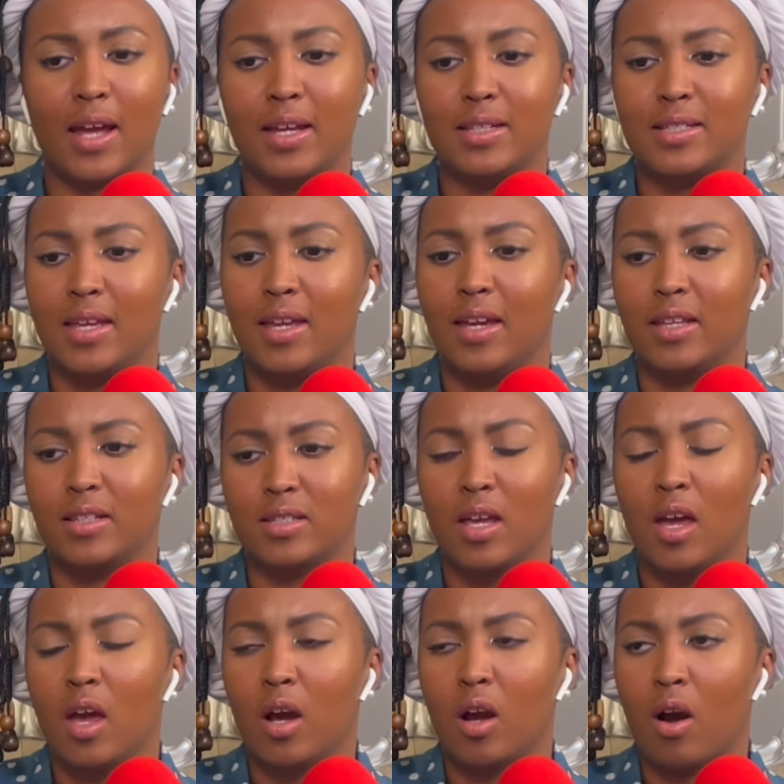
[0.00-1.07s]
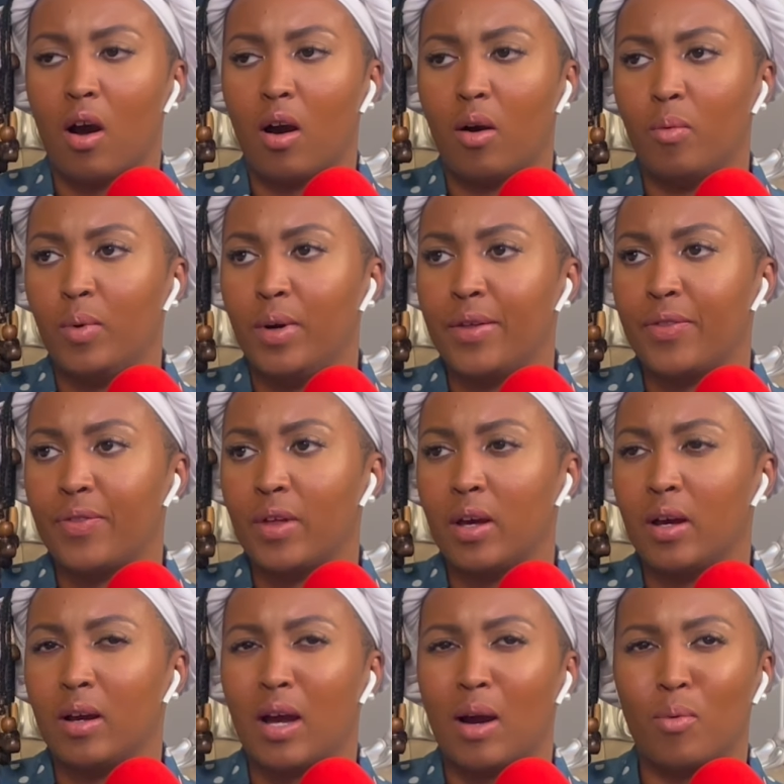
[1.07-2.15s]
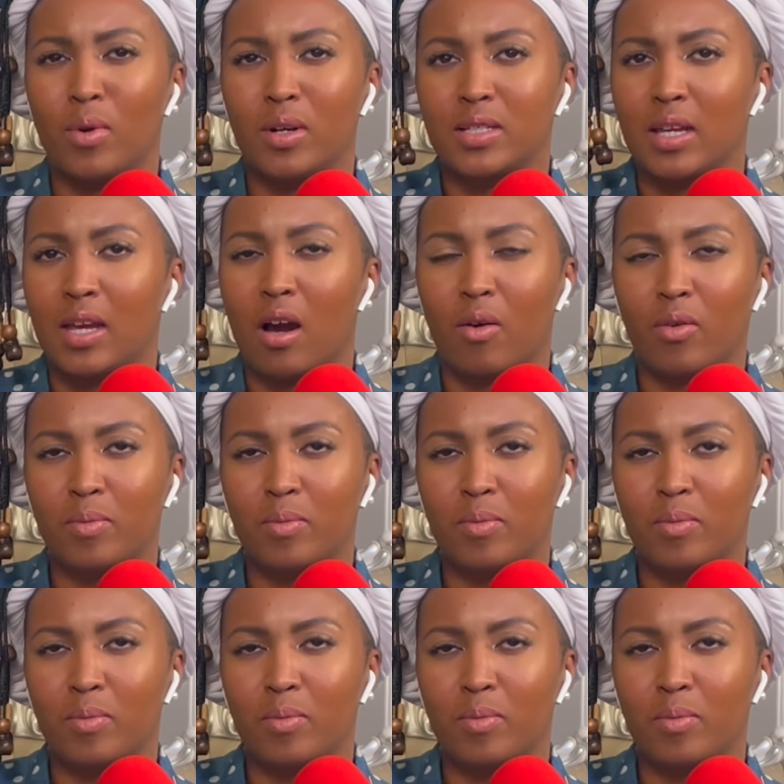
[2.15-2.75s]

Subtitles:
18 gets caught with caught with